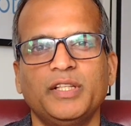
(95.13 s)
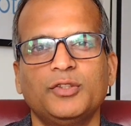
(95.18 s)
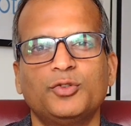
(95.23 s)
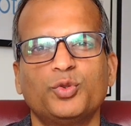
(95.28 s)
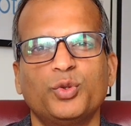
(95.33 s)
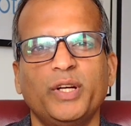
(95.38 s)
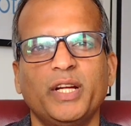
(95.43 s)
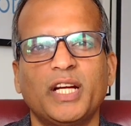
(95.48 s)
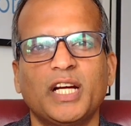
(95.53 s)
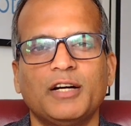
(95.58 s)
to
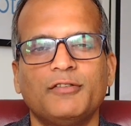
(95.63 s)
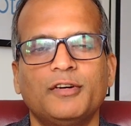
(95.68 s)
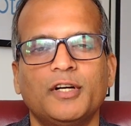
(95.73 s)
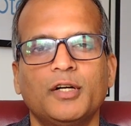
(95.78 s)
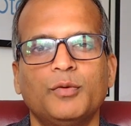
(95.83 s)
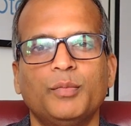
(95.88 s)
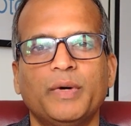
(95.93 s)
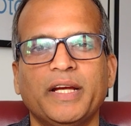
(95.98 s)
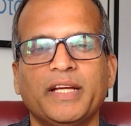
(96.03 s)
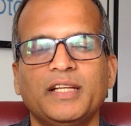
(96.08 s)
recover
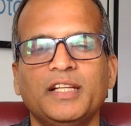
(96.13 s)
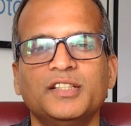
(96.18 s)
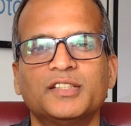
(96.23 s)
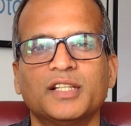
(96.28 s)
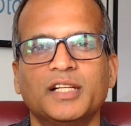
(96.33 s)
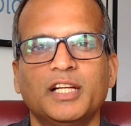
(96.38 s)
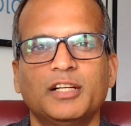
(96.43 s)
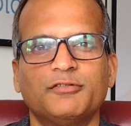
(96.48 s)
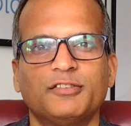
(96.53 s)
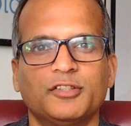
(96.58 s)
my initial
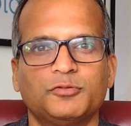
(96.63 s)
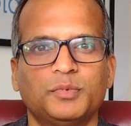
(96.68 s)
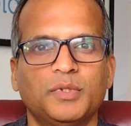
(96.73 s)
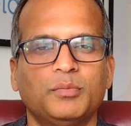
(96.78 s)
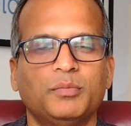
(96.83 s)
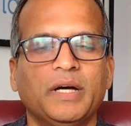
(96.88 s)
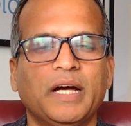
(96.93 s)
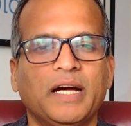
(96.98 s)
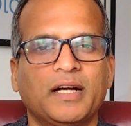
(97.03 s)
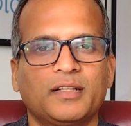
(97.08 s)
investment
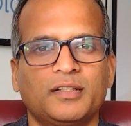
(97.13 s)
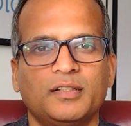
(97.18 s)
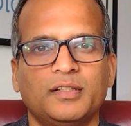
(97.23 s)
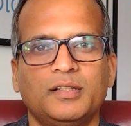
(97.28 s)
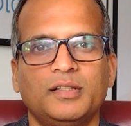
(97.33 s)
back,